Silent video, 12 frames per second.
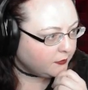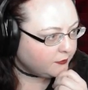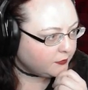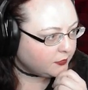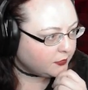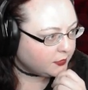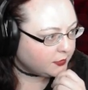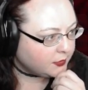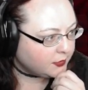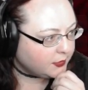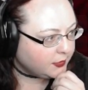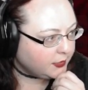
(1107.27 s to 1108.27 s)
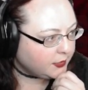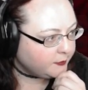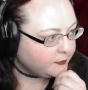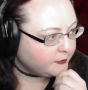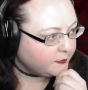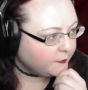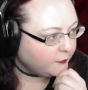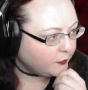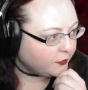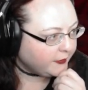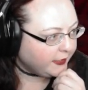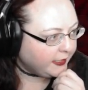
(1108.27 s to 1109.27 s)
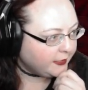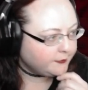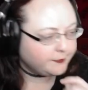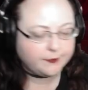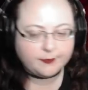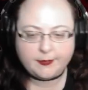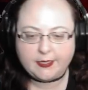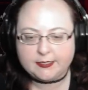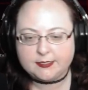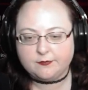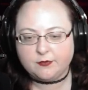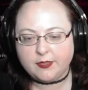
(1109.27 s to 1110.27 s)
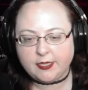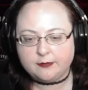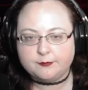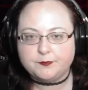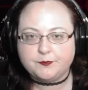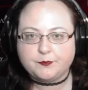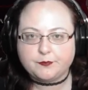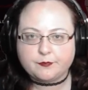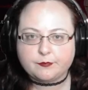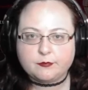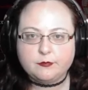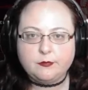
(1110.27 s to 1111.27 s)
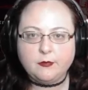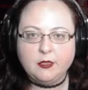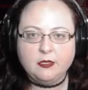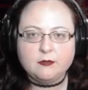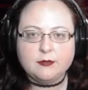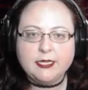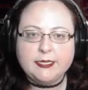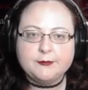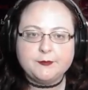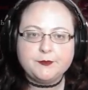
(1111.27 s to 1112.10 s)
For, yep, for that. That's it for that. All right.